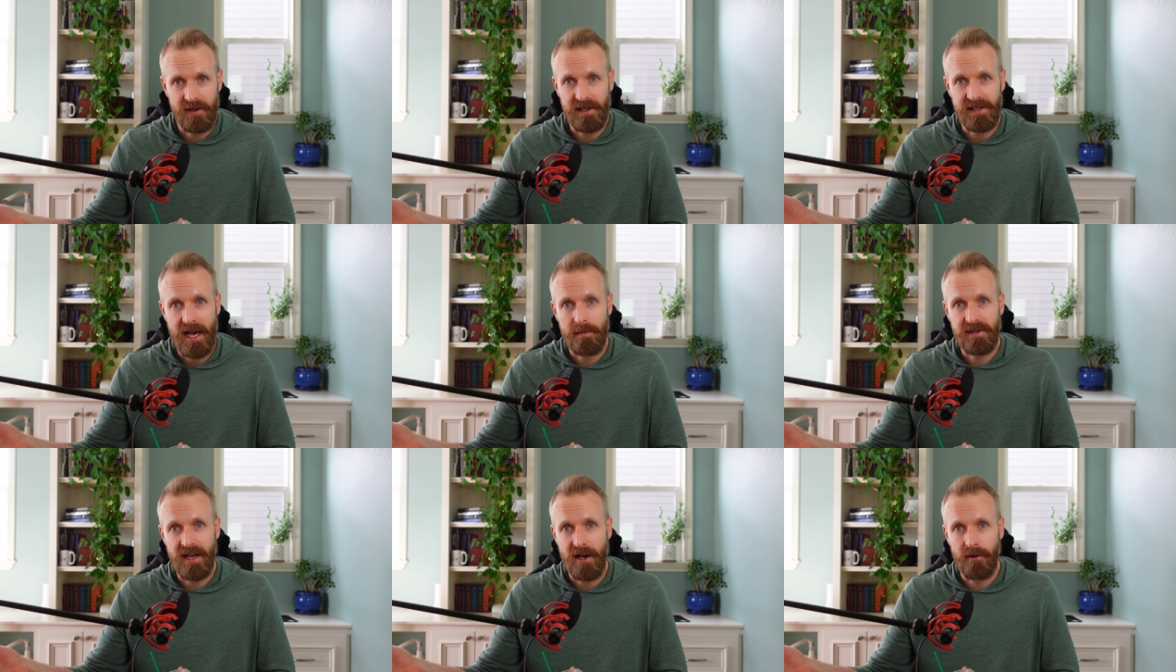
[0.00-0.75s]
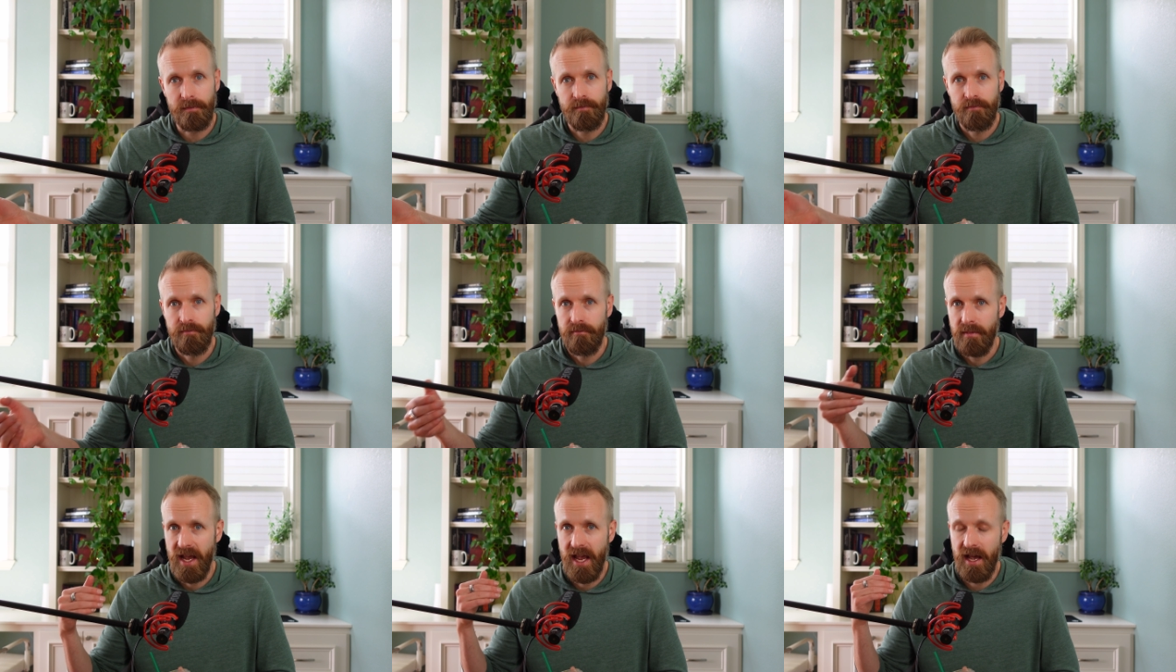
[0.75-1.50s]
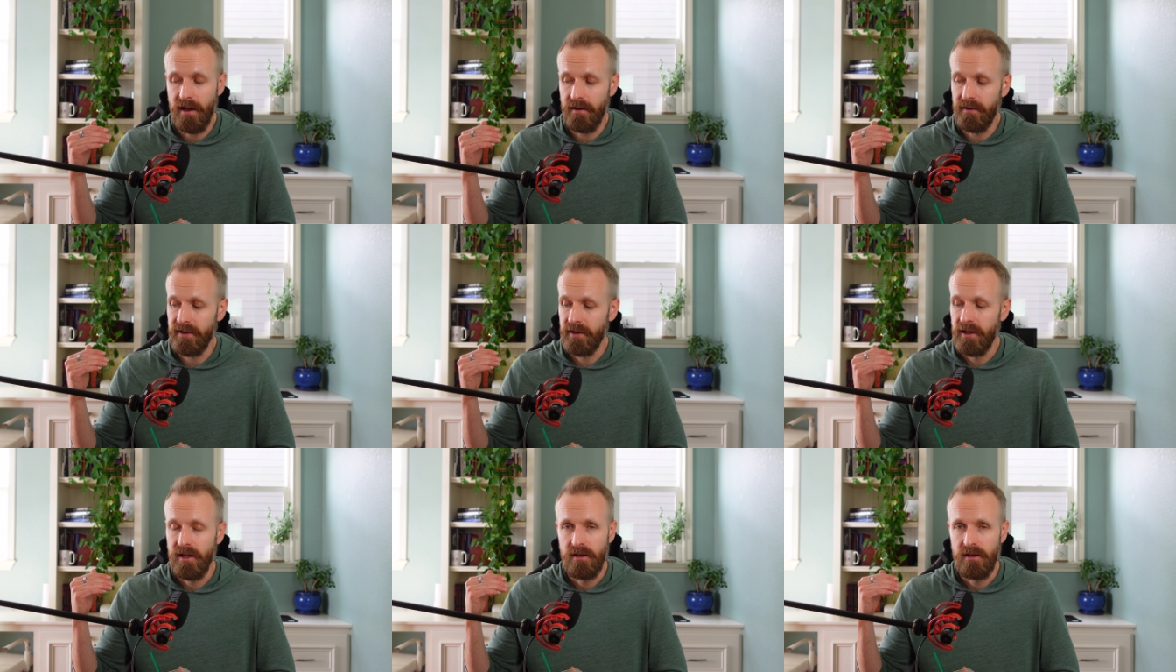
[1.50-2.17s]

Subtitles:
these apps out and